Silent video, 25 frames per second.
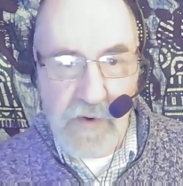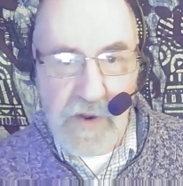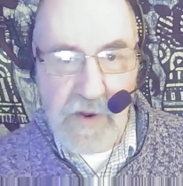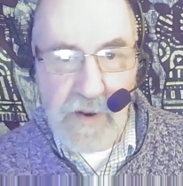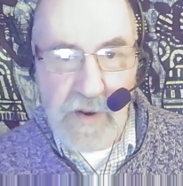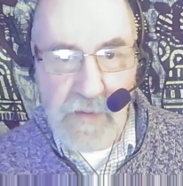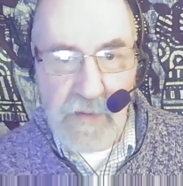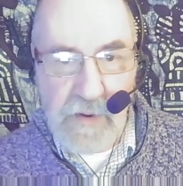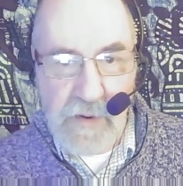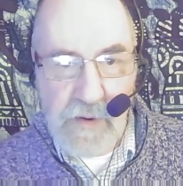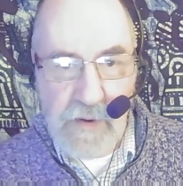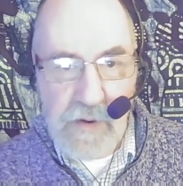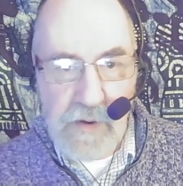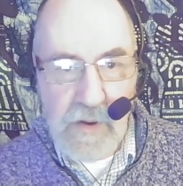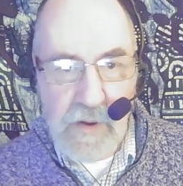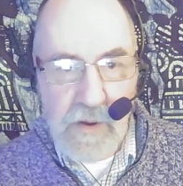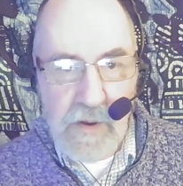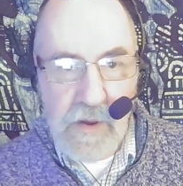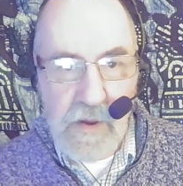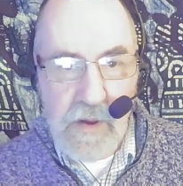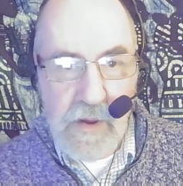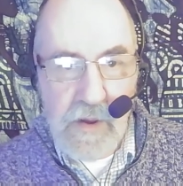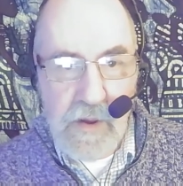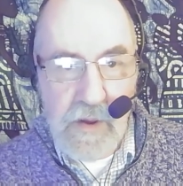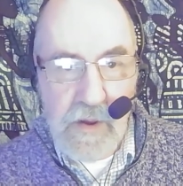in,
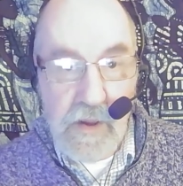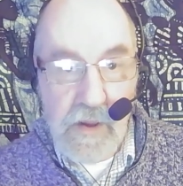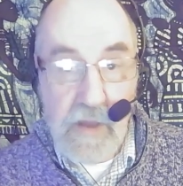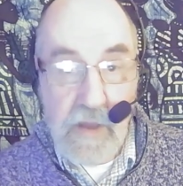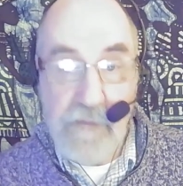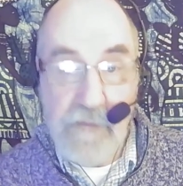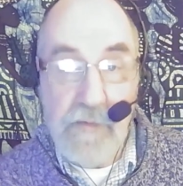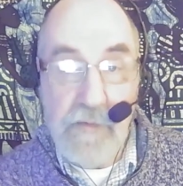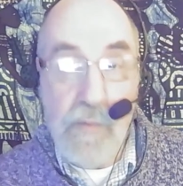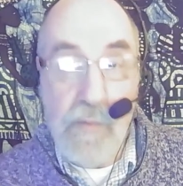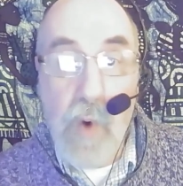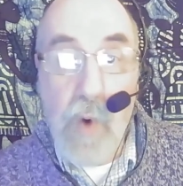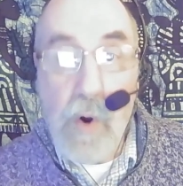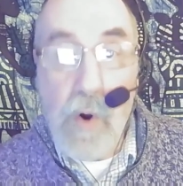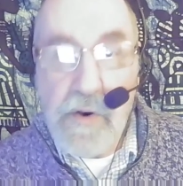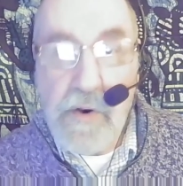if you want,